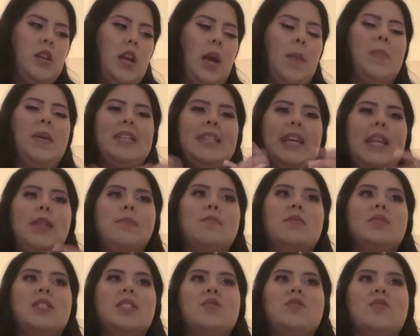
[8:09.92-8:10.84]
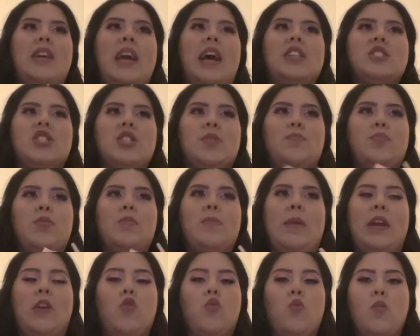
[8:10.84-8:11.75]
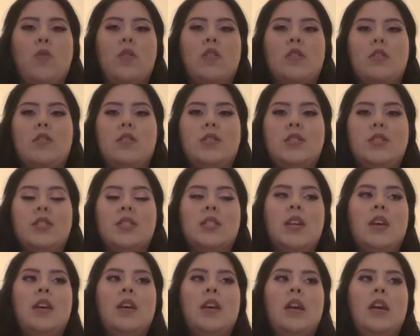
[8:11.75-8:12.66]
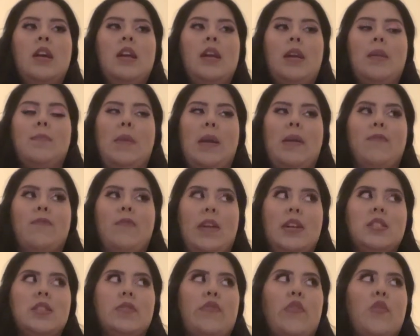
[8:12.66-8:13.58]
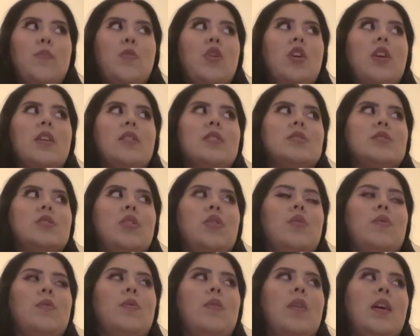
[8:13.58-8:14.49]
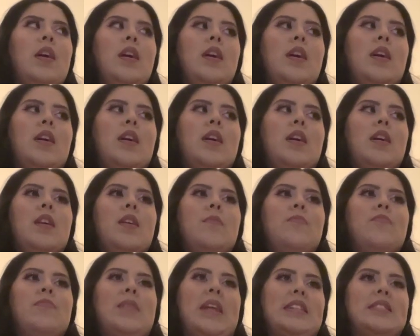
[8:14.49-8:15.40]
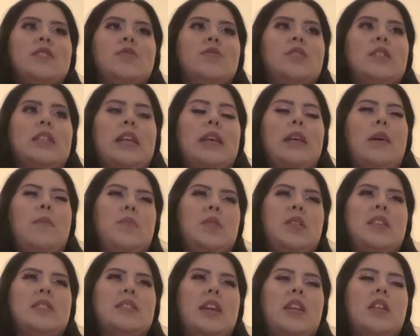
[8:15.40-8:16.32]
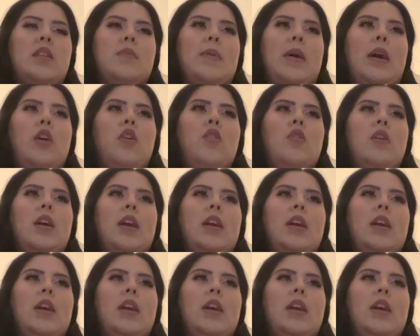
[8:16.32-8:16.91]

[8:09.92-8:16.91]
excited mostly to catch up with my coworkers and my friends from work. So that's the only thing that I'm really excited about.